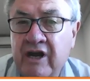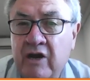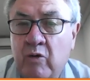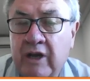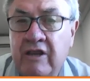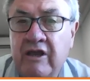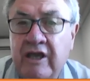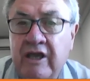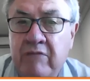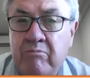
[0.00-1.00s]
what the
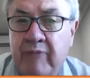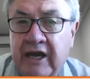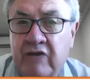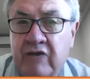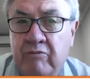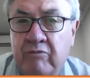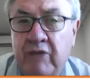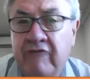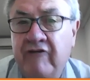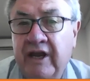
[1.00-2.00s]
impact would
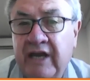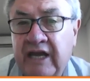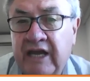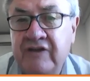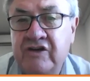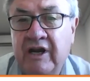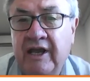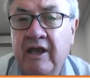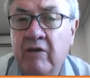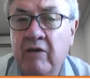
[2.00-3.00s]
be
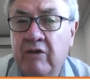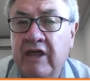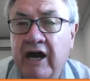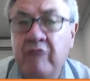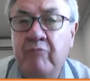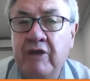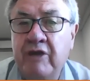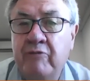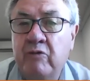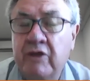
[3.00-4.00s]
financially with young
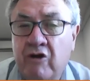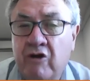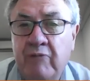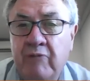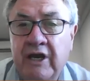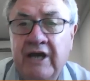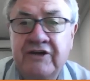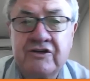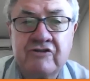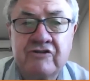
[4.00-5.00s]
people with
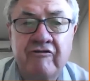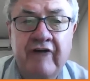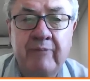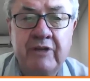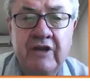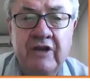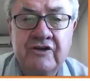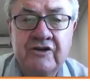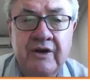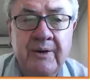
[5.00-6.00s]
complications of hypertension.